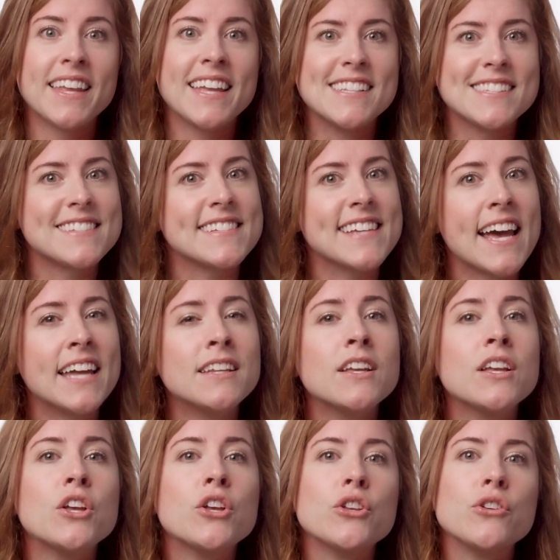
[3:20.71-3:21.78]
Instead,
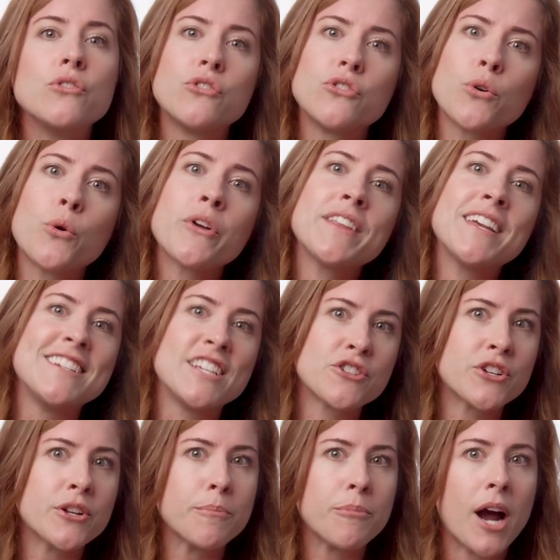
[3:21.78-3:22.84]
you store the
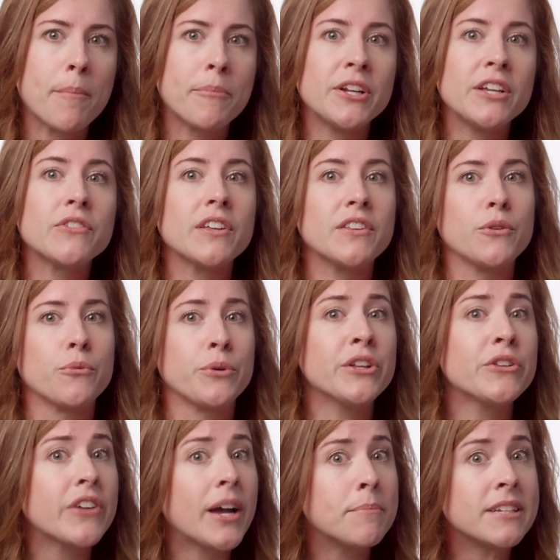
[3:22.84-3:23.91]
additional properties in the
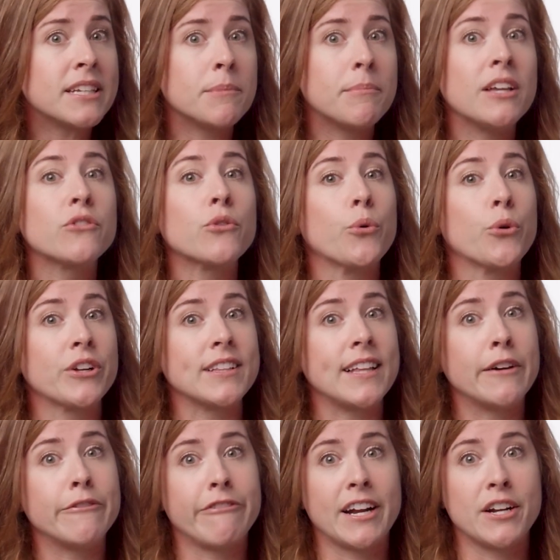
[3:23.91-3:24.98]
real-time database or
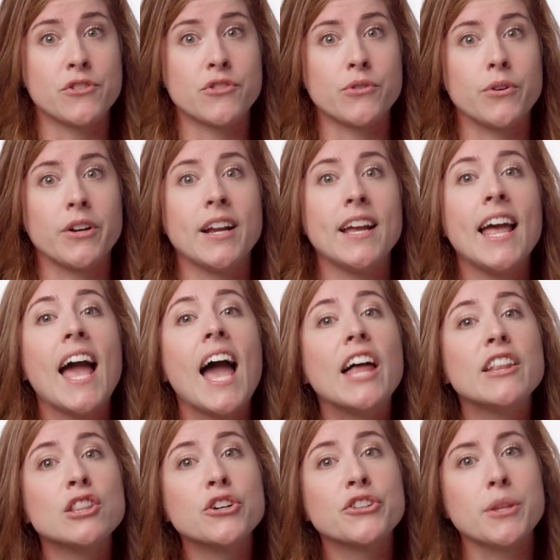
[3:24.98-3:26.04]
Cloud Firestore
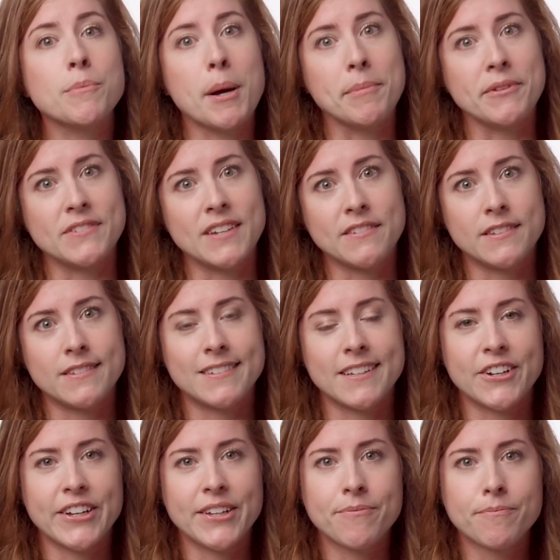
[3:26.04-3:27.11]
and look them up as
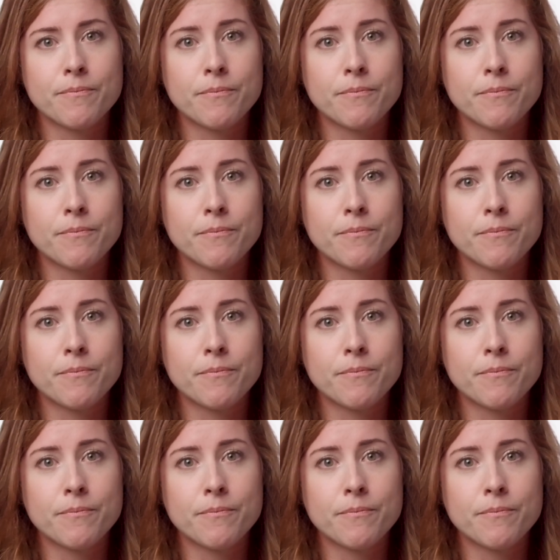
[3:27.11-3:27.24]
necessary.